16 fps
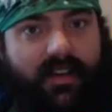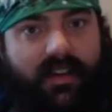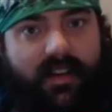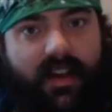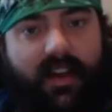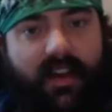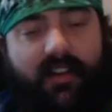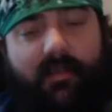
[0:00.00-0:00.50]

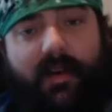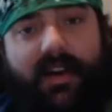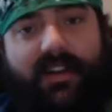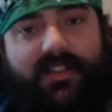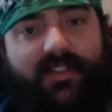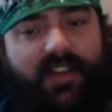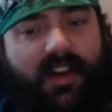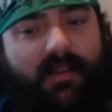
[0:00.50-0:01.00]
Hey everybody,
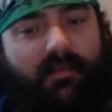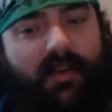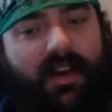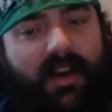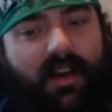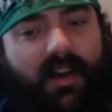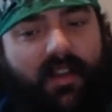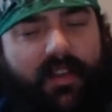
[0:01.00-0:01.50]
it's John
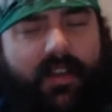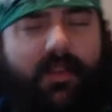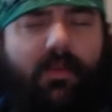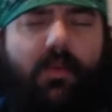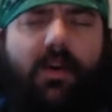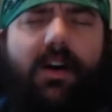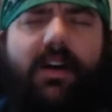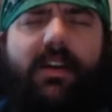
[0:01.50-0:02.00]
Brown, the
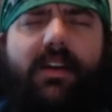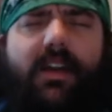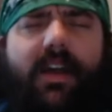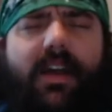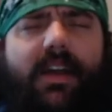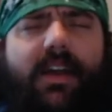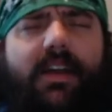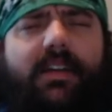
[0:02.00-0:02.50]
one
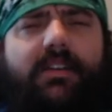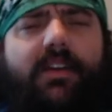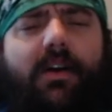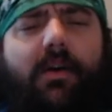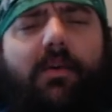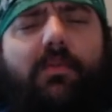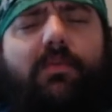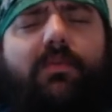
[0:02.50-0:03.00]
and
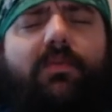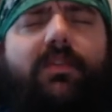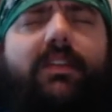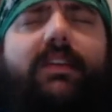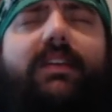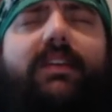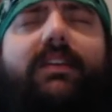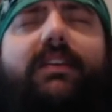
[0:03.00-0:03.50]

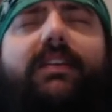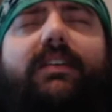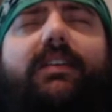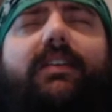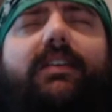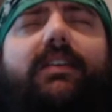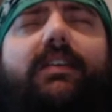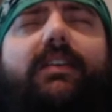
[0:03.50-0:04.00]

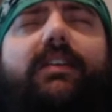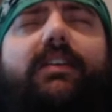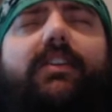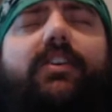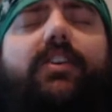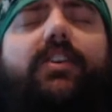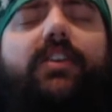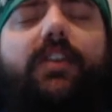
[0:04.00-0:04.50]

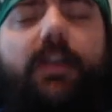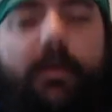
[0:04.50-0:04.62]
only